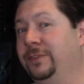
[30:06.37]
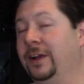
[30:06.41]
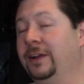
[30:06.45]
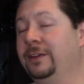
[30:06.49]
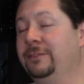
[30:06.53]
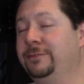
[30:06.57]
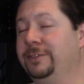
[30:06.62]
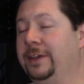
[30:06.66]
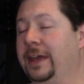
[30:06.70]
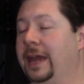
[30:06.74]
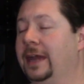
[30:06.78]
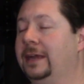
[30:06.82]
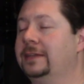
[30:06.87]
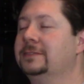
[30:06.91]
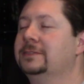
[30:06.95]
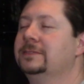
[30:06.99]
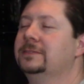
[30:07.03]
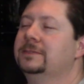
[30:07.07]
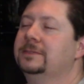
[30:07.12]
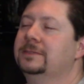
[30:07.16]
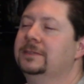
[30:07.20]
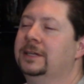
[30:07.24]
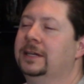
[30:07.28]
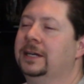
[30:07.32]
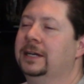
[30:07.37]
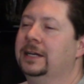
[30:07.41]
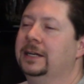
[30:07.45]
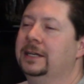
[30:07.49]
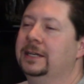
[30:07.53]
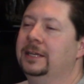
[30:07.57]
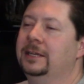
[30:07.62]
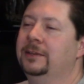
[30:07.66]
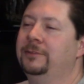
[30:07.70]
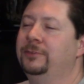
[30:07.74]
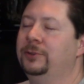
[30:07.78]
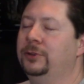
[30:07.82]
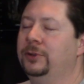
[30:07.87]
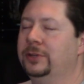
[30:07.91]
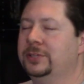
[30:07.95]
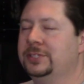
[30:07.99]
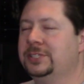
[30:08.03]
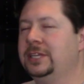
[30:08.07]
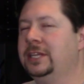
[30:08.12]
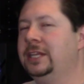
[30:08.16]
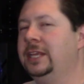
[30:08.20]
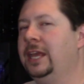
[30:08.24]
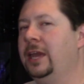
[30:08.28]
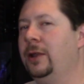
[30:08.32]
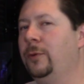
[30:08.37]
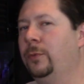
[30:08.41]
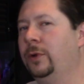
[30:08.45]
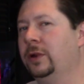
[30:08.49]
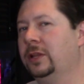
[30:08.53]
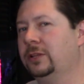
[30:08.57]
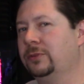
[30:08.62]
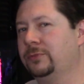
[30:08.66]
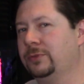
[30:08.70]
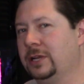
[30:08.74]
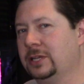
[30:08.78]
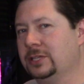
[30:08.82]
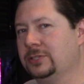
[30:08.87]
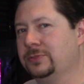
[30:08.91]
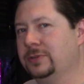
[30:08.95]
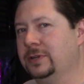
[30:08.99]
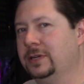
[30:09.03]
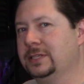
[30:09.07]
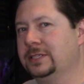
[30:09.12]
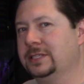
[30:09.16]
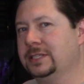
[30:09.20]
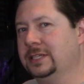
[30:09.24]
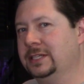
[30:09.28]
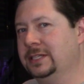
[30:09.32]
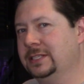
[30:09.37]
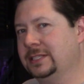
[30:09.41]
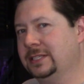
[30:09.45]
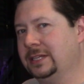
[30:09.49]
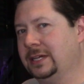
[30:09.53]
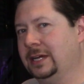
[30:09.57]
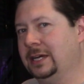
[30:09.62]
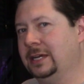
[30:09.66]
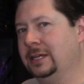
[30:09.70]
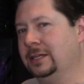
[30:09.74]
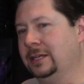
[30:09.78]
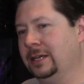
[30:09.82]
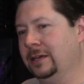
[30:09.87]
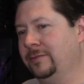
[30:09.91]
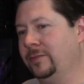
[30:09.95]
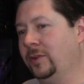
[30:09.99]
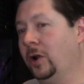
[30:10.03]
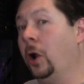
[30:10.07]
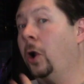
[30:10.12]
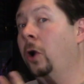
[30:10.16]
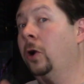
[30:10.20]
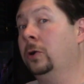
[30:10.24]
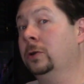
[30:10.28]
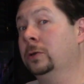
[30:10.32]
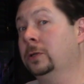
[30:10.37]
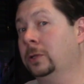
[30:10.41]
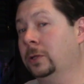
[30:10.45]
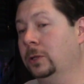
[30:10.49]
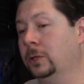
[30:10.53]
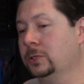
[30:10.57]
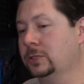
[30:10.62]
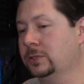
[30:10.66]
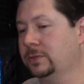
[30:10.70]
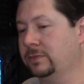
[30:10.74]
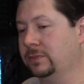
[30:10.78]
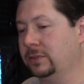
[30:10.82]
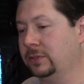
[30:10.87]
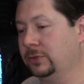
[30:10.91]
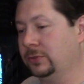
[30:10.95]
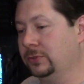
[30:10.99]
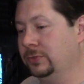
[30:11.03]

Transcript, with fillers: fact: if you're sitting at one of the restaurants inside an all-inclusive